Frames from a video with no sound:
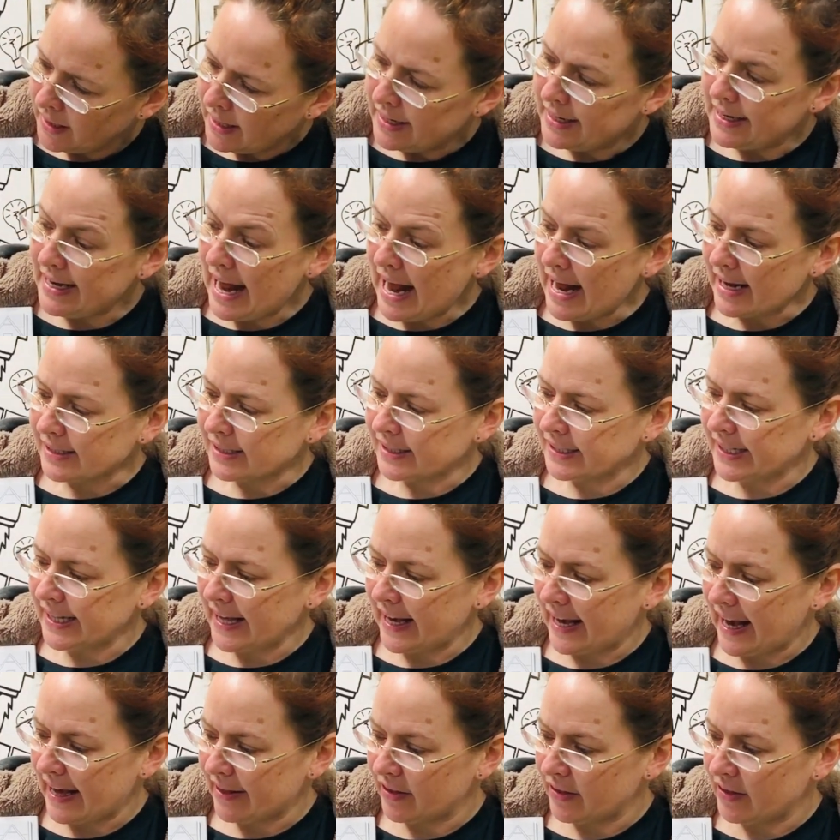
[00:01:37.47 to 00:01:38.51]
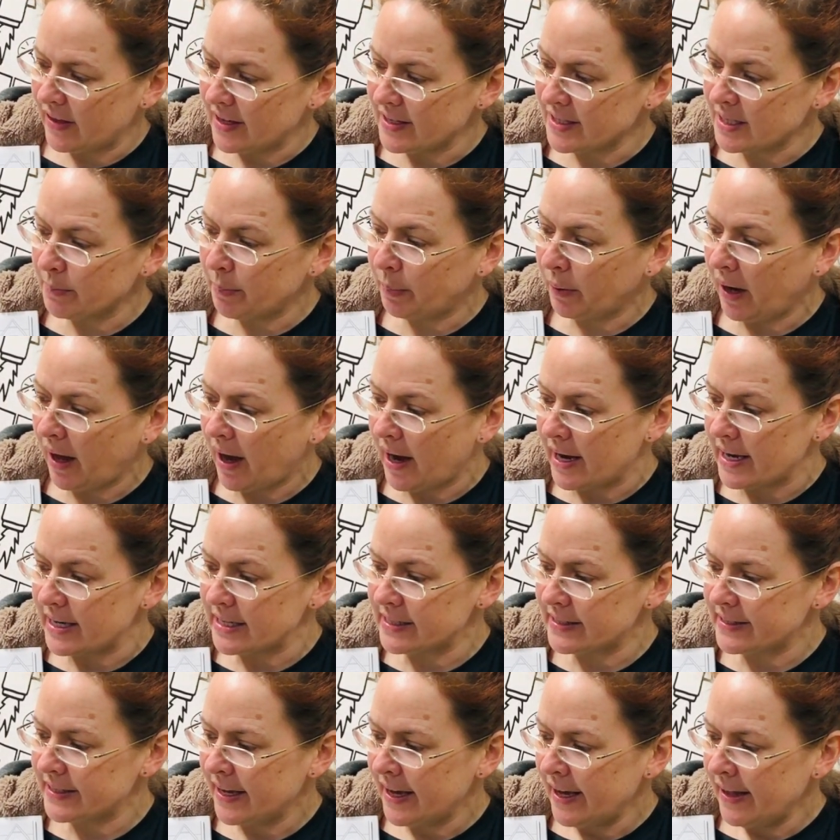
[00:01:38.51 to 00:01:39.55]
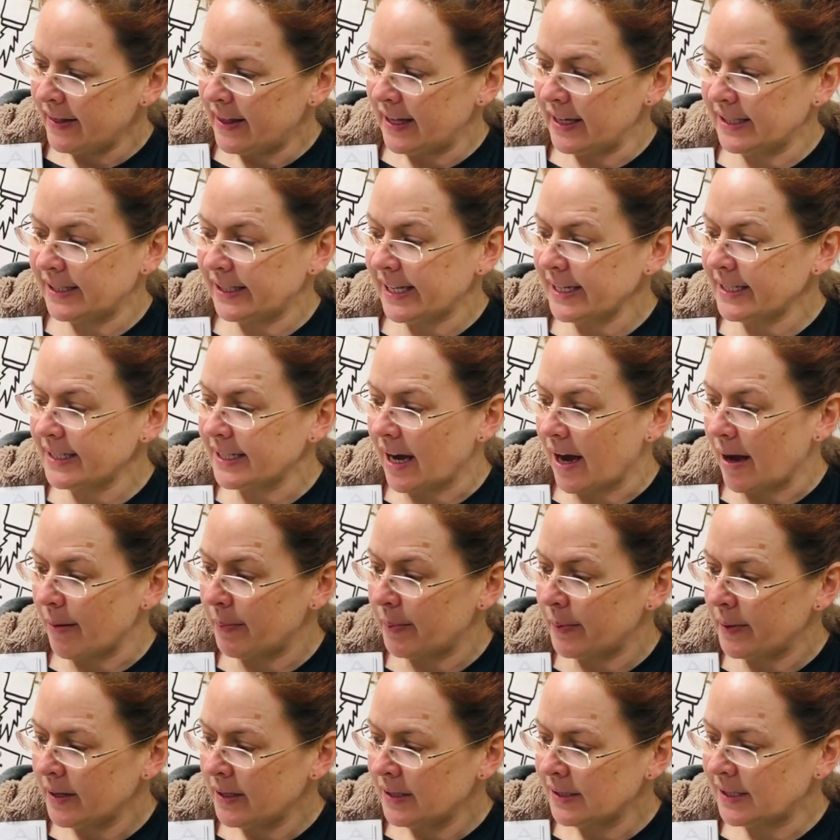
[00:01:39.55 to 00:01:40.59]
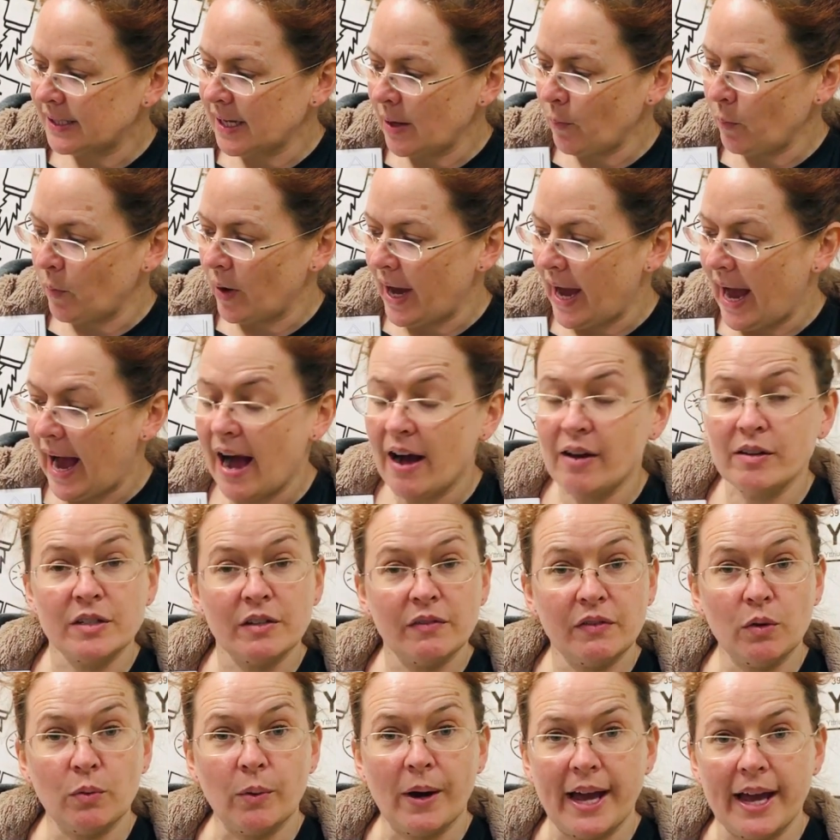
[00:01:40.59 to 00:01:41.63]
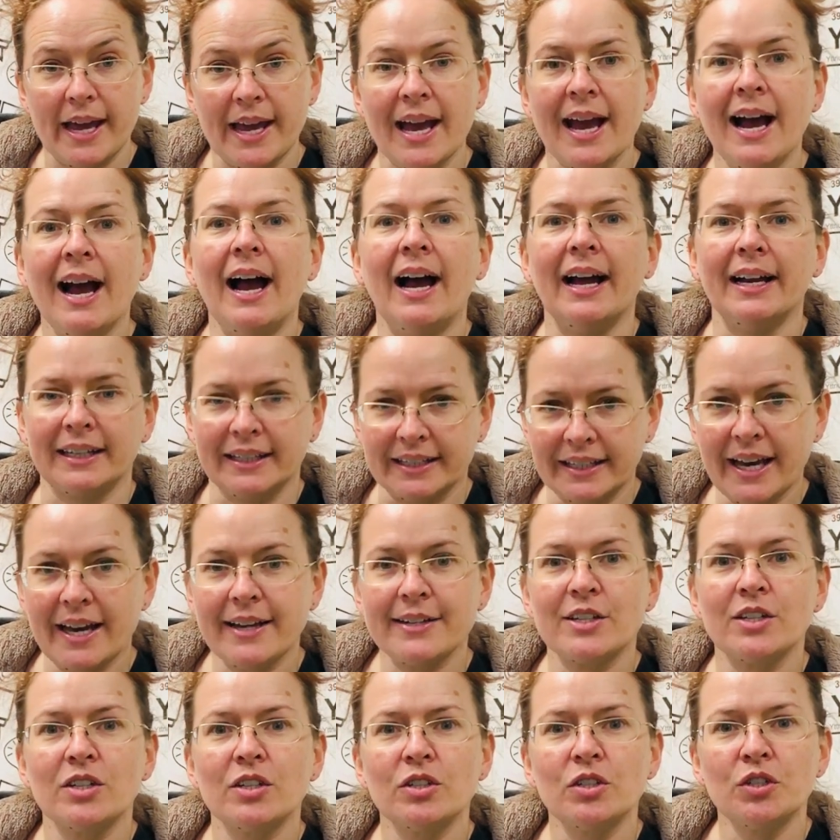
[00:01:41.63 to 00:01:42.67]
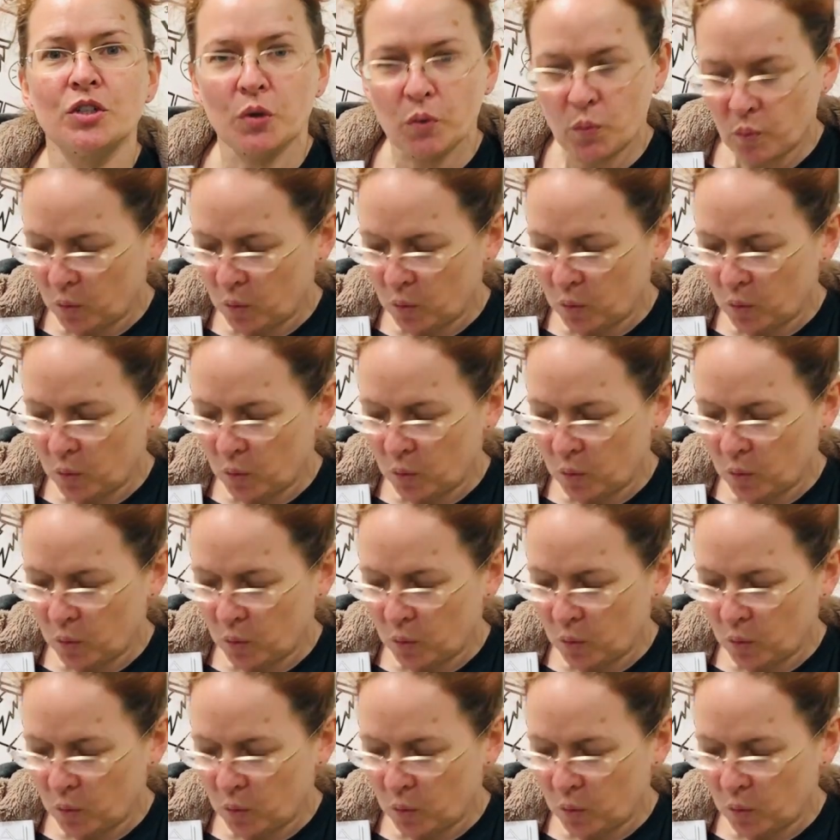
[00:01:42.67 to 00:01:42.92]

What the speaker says: Next, they gather their supplies. They set up somewhere out of the way and get to